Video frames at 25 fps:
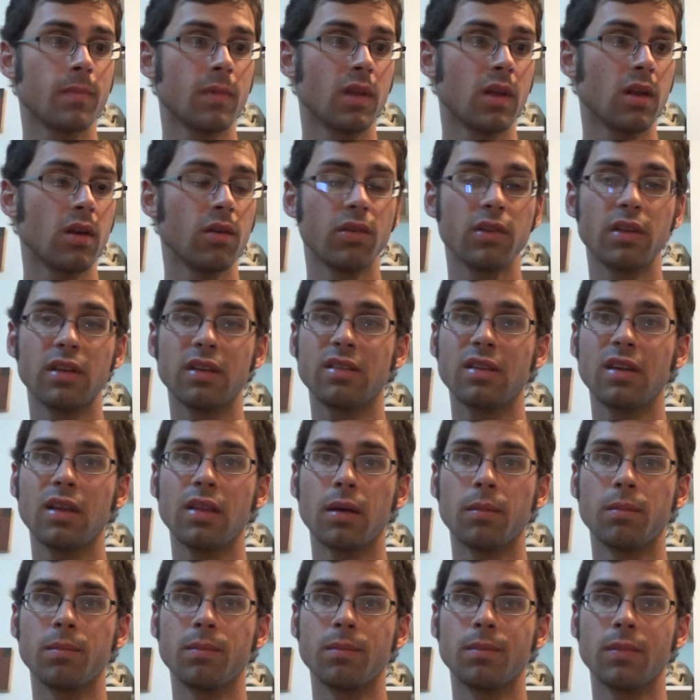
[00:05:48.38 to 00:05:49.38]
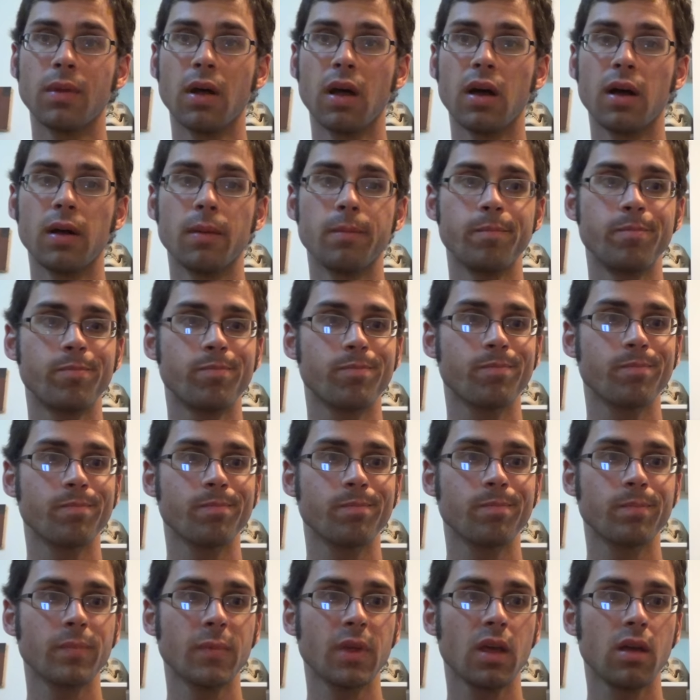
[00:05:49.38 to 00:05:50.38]
You don't really see them.
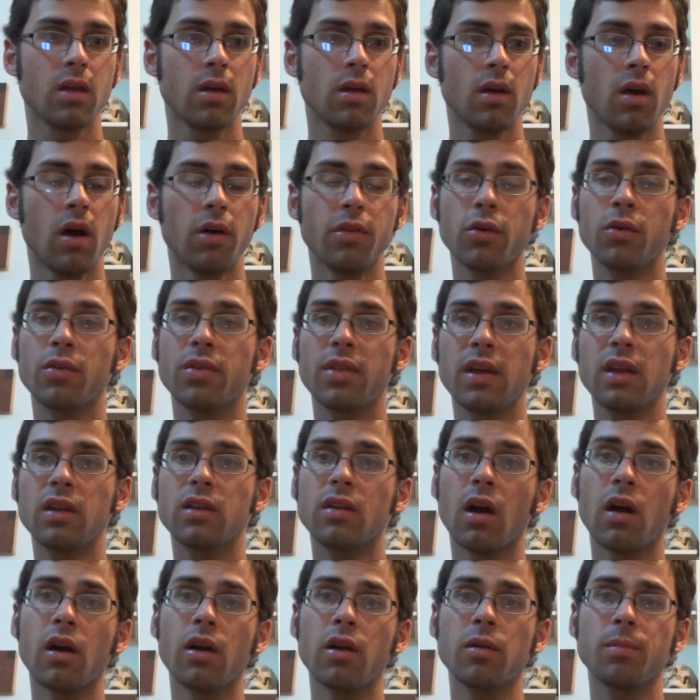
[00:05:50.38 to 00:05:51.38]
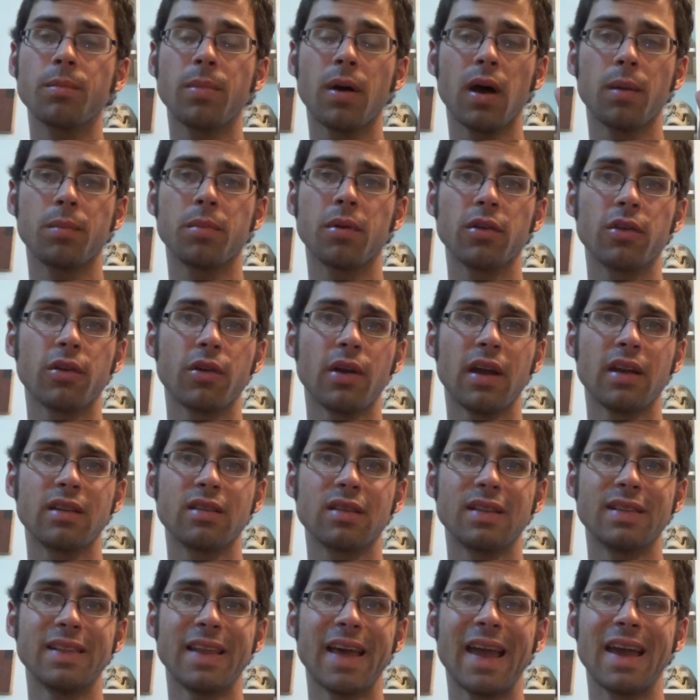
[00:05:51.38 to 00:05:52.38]
Although they are popular as
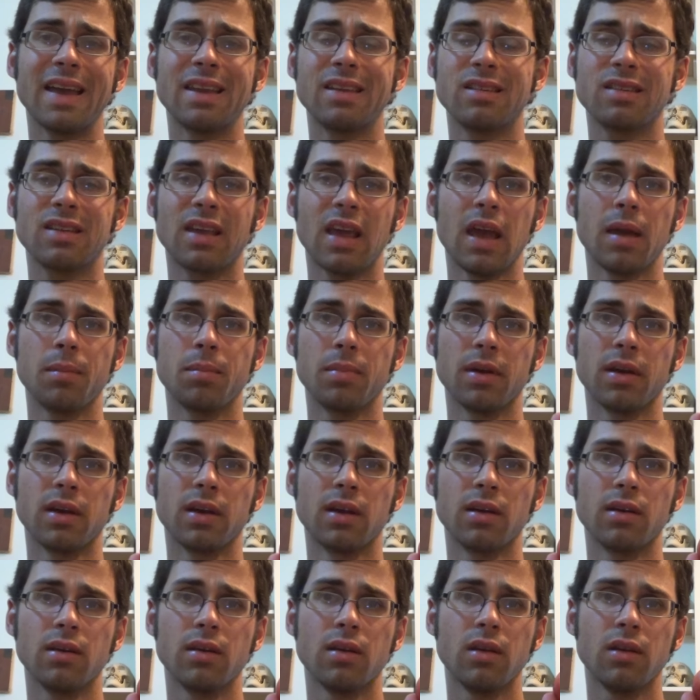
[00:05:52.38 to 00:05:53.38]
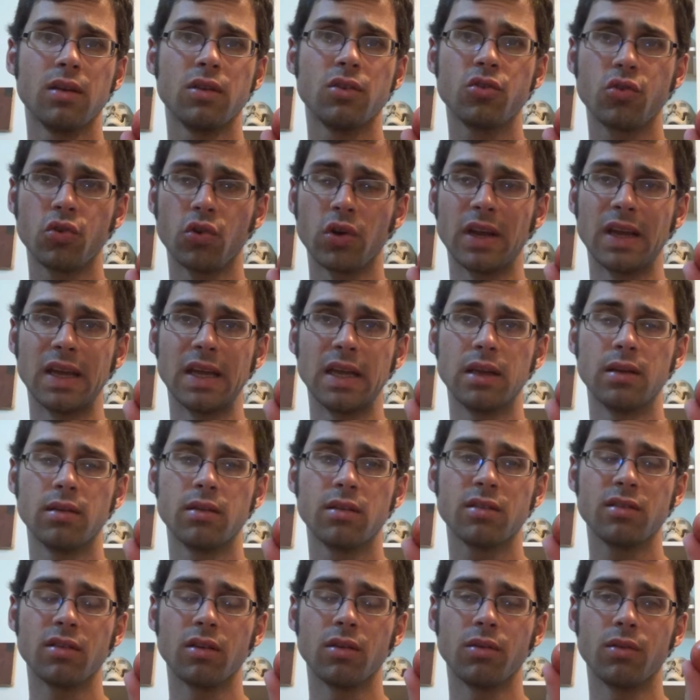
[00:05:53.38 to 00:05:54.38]
a landscaping tree.
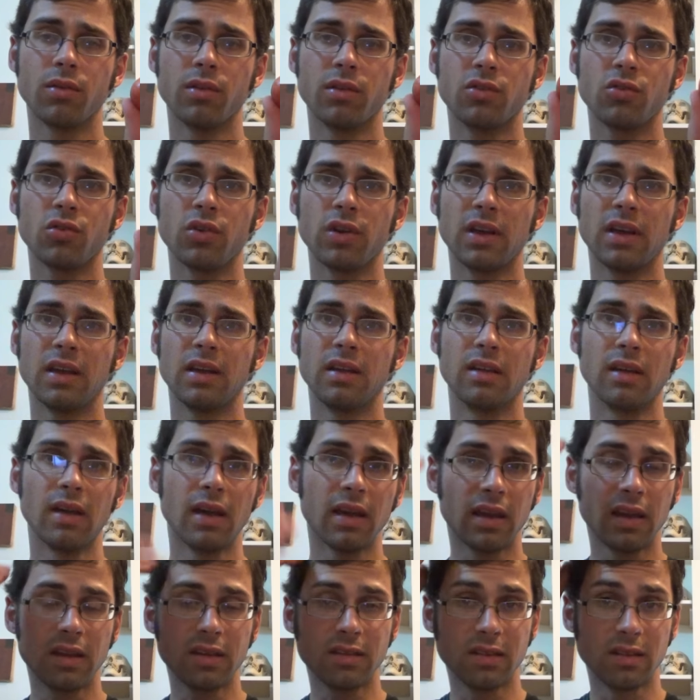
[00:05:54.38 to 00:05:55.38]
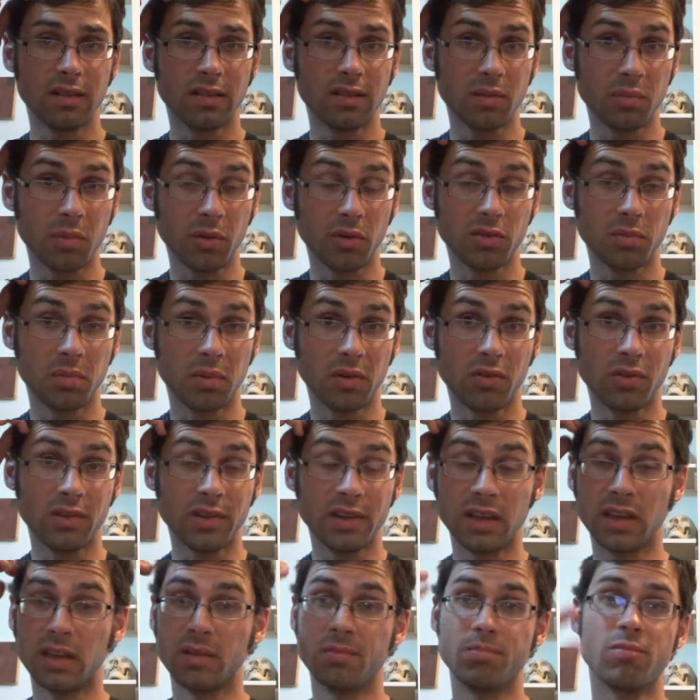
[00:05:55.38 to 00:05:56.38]
So the tree, I guess, is supposed to be
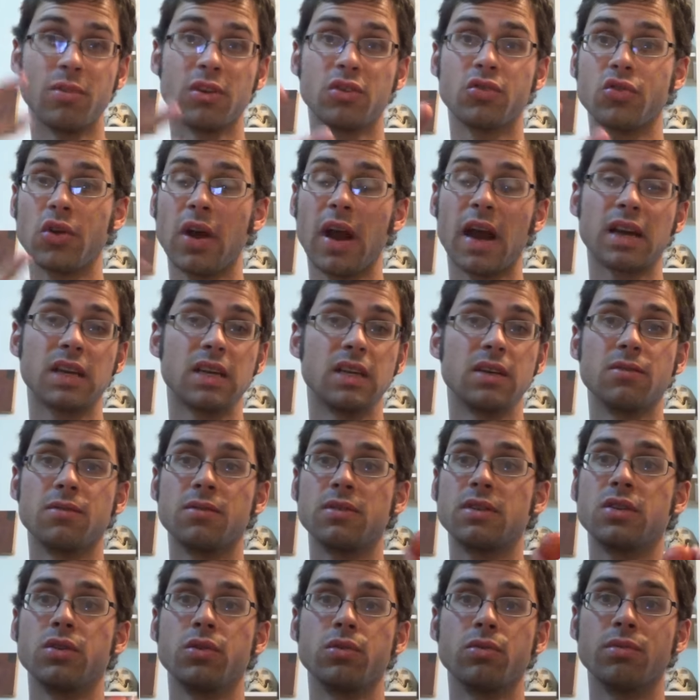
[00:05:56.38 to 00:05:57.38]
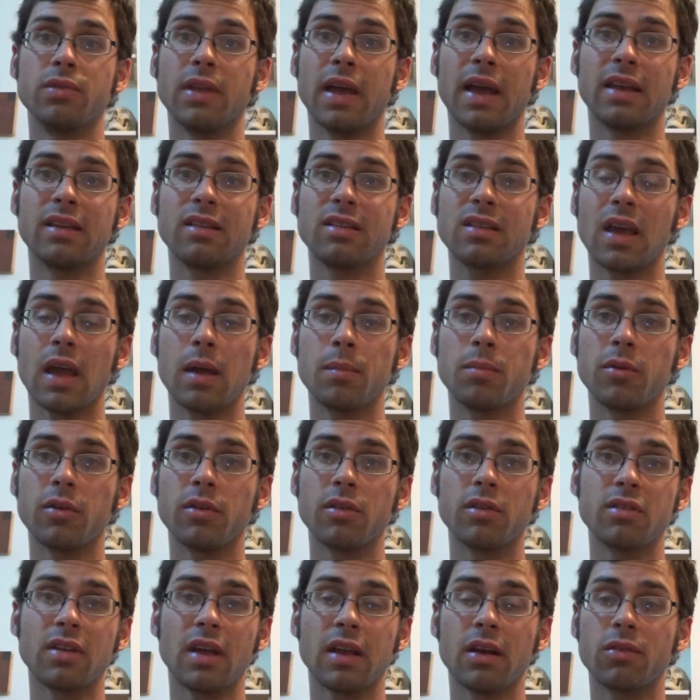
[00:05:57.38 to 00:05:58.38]
really attractive to
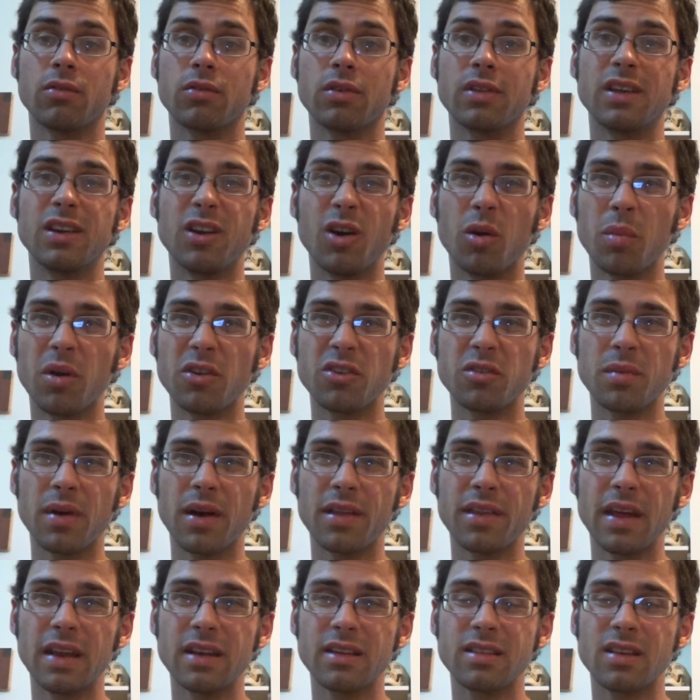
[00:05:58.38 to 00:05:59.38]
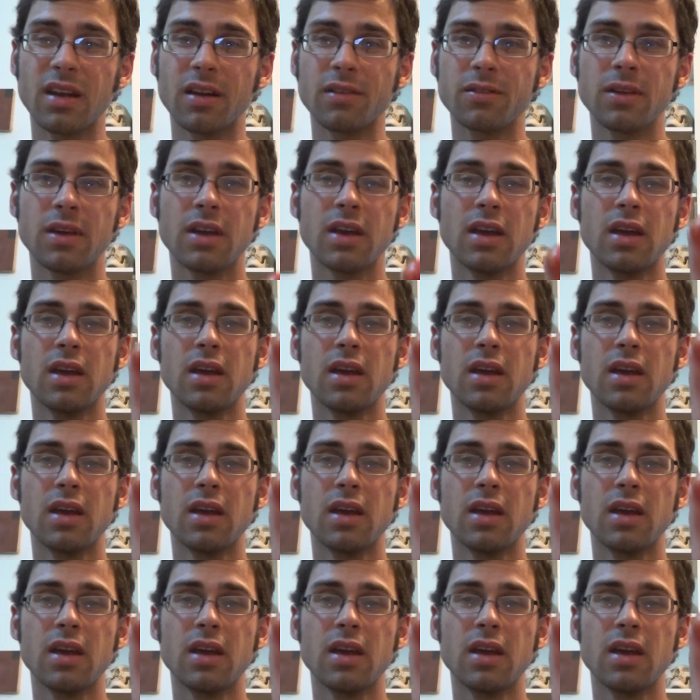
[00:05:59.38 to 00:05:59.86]
landscapers. I don't really know much about that stuff.